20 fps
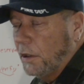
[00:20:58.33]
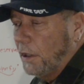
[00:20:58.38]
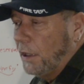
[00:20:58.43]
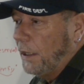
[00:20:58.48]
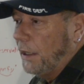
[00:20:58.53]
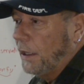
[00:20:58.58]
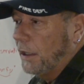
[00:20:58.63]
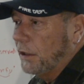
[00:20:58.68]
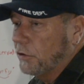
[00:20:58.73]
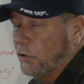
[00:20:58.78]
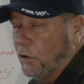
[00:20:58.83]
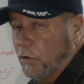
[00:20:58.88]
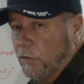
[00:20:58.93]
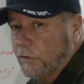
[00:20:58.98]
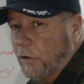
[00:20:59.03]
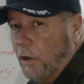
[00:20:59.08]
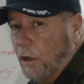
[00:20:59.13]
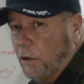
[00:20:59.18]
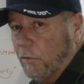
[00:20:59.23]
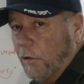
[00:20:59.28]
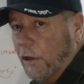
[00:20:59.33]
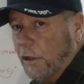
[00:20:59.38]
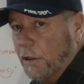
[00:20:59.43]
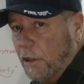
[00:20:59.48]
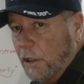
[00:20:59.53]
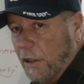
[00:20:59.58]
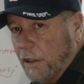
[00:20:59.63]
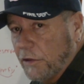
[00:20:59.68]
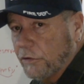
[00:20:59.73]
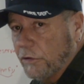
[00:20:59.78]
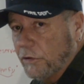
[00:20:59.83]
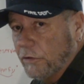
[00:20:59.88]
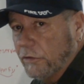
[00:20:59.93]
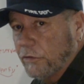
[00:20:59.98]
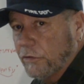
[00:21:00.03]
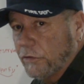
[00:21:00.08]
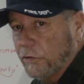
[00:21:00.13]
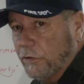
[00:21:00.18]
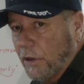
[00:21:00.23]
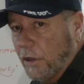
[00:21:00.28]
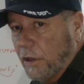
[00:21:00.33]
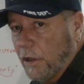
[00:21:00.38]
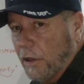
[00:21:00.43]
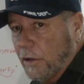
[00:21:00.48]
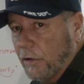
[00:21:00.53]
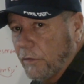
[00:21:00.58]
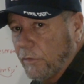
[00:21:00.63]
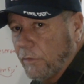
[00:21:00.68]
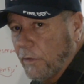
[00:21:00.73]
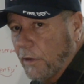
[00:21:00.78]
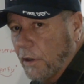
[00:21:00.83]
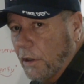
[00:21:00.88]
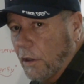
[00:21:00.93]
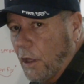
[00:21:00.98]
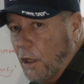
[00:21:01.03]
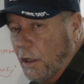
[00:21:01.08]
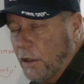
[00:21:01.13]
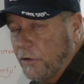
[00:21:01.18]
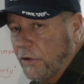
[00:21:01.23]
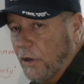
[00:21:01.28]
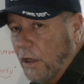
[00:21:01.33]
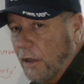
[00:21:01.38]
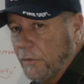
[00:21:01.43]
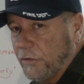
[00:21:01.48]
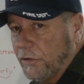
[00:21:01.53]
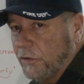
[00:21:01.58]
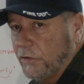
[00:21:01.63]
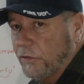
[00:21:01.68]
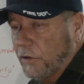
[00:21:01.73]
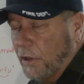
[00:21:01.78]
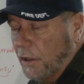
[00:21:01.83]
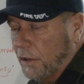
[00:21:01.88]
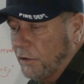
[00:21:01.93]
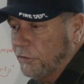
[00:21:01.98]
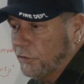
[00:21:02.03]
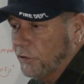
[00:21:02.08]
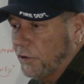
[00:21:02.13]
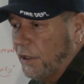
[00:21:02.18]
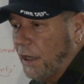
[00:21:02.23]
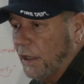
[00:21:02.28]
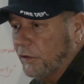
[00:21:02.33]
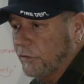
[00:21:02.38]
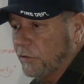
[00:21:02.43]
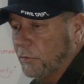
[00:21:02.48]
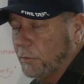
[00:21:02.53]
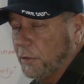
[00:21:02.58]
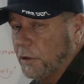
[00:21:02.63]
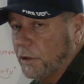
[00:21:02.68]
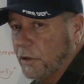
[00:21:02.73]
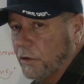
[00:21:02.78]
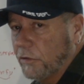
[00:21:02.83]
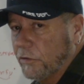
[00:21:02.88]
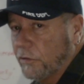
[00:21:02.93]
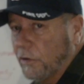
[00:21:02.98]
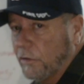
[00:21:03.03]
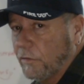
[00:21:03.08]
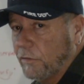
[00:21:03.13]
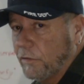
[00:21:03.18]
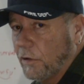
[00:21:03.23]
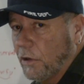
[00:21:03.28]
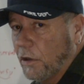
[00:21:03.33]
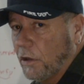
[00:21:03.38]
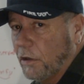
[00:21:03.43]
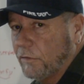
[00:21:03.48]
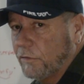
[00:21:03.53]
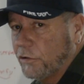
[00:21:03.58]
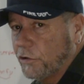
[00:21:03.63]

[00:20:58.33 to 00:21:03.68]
and Coast Guard regulations that a lot of times these sailings are canceled because of